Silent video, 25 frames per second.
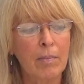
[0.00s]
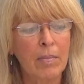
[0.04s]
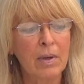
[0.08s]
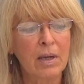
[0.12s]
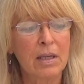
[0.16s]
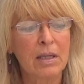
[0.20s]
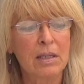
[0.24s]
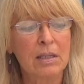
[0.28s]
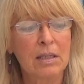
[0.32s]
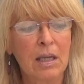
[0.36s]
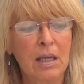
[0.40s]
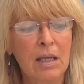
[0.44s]

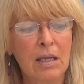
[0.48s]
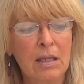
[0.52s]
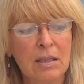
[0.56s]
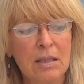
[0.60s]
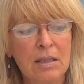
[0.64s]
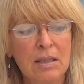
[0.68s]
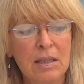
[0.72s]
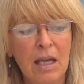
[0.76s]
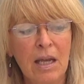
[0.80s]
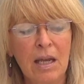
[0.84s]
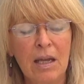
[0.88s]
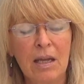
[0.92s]

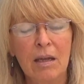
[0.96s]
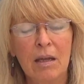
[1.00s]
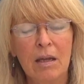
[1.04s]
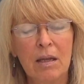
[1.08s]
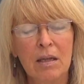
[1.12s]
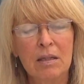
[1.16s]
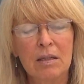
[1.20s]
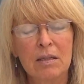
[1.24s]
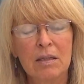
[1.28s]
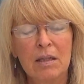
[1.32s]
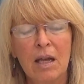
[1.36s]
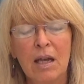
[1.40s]
he's
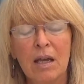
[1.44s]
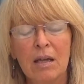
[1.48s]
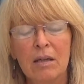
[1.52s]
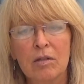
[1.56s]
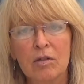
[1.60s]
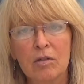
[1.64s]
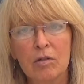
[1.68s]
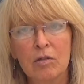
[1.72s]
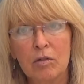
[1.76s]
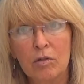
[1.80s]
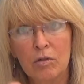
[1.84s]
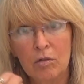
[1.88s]
saying
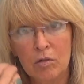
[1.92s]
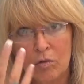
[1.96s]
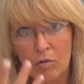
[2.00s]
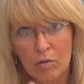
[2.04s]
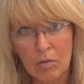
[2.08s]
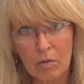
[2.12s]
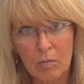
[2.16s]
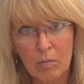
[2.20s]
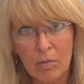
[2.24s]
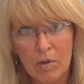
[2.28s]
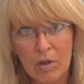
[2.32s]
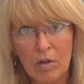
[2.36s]
to
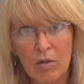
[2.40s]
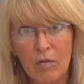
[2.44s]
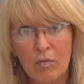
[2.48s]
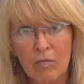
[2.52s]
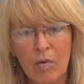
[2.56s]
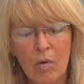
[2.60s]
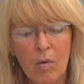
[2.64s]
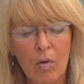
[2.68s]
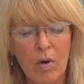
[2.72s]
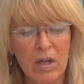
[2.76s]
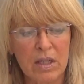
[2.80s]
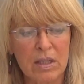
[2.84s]
do it with your
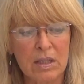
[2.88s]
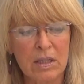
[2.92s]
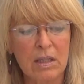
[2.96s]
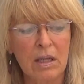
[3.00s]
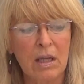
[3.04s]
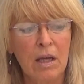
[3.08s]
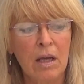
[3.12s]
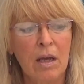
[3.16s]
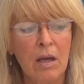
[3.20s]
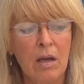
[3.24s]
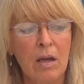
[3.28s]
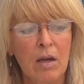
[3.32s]
voice.
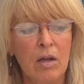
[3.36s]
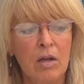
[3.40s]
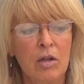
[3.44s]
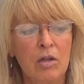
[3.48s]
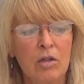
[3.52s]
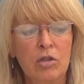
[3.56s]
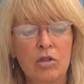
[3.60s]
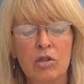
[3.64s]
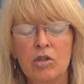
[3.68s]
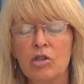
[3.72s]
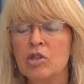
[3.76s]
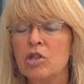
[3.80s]

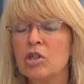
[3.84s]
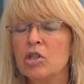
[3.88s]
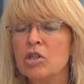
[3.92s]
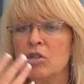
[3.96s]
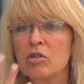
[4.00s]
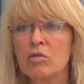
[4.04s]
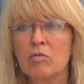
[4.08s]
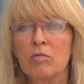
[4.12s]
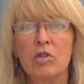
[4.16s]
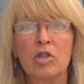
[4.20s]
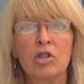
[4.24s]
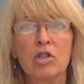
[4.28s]

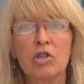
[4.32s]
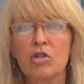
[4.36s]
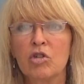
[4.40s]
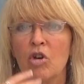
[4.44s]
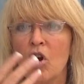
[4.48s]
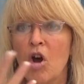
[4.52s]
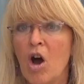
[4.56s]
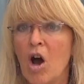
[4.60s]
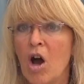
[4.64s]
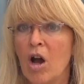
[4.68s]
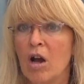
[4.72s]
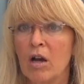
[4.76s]
Just
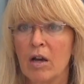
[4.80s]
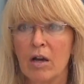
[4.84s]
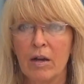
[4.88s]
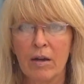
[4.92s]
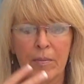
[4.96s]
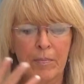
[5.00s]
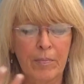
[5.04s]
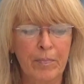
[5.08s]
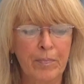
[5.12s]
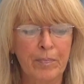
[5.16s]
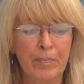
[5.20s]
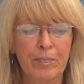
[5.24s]
talk.
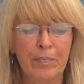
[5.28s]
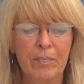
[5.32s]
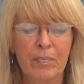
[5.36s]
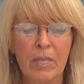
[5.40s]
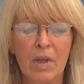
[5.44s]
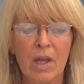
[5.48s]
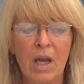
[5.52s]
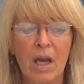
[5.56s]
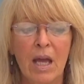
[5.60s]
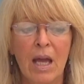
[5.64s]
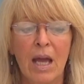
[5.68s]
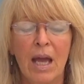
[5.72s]

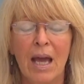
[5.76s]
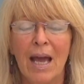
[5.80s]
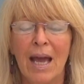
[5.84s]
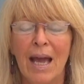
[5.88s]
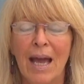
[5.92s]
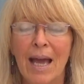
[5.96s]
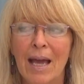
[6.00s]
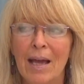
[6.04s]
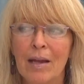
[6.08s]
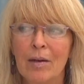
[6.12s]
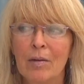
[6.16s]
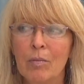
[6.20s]

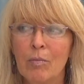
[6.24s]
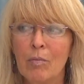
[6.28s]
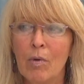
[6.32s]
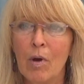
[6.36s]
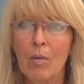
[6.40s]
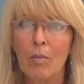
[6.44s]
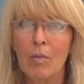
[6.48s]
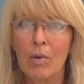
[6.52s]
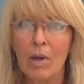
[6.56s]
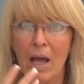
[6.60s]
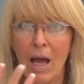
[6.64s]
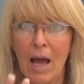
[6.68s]
And
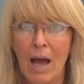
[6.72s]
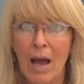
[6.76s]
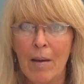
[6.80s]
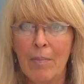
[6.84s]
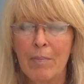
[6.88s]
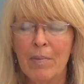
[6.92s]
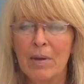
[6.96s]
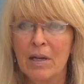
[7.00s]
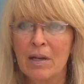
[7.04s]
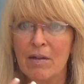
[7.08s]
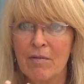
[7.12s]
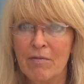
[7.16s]
what will
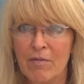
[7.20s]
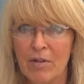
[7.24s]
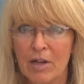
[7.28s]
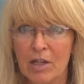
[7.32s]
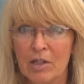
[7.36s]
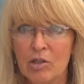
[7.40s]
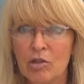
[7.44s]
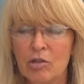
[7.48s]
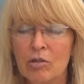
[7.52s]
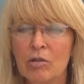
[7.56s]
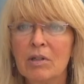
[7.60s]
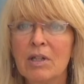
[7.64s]
happen
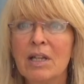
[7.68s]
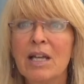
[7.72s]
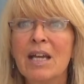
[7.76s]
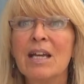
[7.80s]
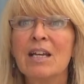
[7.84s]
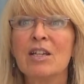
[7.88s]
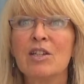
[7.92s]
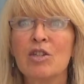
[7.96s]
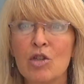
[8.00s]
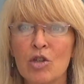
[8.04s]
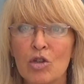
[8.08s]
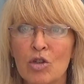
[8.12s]
eventually
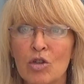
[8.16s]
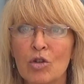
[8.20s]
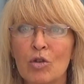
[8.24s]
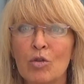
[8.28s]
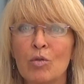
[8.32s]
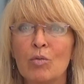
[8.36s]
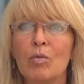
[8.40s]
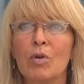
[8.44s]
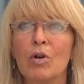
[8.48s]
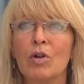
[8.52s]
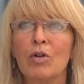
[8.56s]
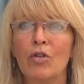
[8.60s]
is you
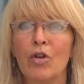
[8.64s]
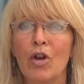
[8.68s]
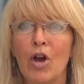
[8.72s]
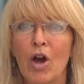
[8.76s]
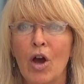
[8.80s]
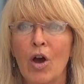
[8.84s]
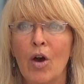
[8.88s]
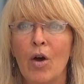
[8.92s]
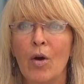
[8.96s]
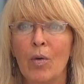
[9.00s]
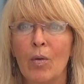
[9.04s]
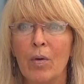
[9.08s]
will
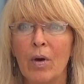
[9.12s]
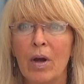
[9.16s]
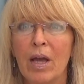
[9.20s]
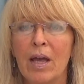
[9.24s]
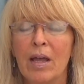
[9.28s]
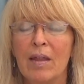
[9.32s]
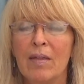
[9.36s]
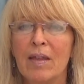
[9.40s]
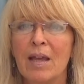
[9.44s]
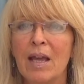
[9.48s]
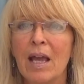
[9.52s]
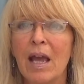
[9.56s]
know.
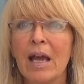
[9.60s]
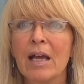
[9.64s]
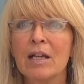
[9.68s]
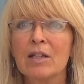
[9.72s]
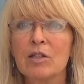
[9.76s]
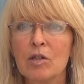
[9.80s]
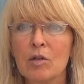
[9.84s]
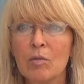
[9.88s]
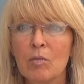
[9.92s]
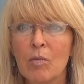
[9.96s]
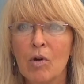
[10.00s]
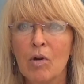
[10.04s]
The
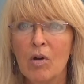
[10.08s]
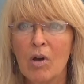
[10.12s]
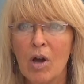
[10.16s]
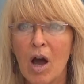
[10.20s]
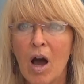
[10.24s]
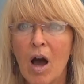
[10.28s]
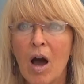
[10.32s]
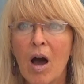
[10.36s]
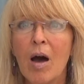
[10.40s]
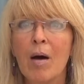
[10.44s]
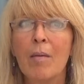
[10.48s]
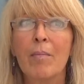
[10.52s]
answer will
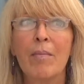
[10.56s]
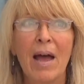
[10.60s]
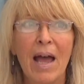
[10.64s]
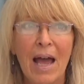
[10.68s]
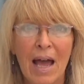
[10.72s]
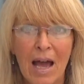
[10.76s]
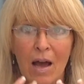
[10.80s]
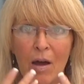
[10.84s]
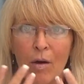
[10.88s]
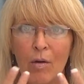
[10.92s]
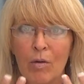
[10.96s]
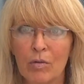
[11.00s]
come
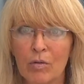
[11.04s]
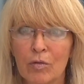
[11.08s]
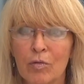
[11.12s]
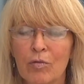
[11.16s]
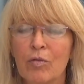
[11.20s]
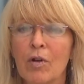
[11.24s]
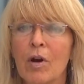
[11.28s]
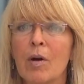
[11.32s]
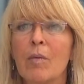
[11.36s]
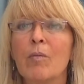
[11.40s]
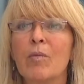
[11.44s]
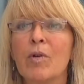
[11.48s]
out
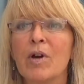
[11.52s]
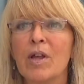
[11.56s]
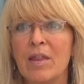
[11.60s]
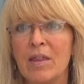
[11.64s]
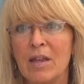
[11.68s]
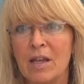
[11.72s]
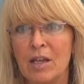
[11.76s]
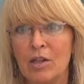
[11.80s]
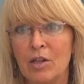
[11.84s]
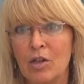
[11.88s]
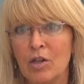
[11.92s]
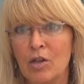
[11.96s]
from
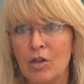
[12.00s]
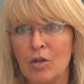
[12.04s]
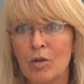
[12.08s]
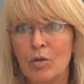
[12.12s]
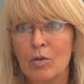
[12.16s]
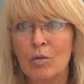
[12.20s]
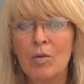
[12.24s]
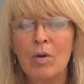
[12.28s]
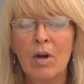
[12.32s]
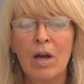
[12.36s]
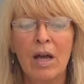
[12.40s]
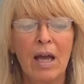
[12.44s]
within
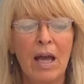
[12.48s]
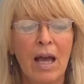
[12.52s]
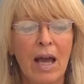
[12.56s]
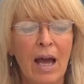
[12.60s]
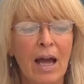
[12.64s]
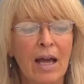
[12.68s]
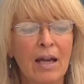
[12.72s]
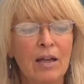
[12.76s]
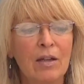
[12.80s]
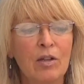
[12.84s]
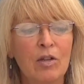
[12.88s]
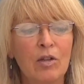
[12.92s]
you,
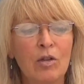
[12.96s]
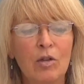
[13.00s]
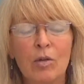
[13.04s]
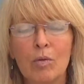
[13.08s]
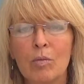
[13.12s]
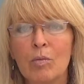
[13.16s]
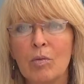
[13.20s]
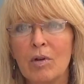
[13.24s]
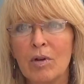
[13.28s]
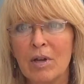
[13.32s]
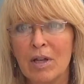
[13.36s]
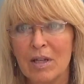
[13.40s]
and you
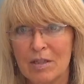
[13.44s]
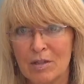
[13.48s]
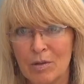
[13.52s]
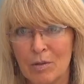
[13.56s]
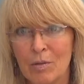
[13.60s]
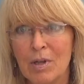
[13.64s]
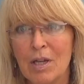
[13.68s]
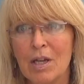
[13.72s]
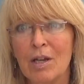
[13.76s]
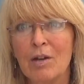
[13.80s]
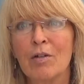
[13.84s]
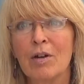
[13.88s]
will get to
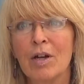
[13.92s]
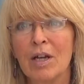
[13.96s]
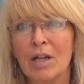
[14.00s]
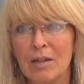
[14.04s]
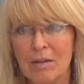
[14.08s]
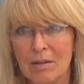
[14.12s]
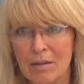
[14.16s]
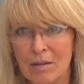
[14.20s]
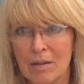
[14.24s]
hear it